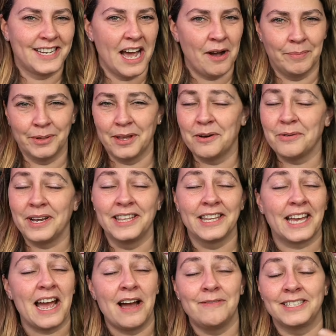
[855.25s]
down below in
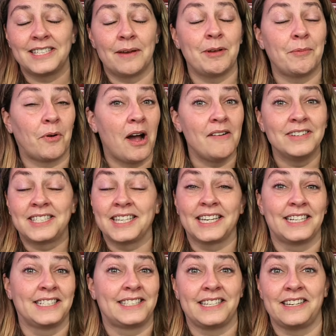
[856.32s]
the comments. I mean, we're obviously
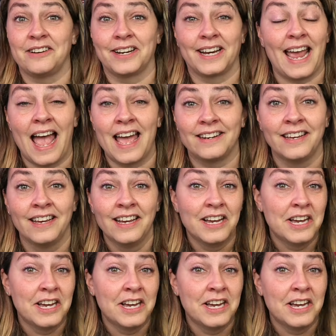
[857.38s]
going to see her again.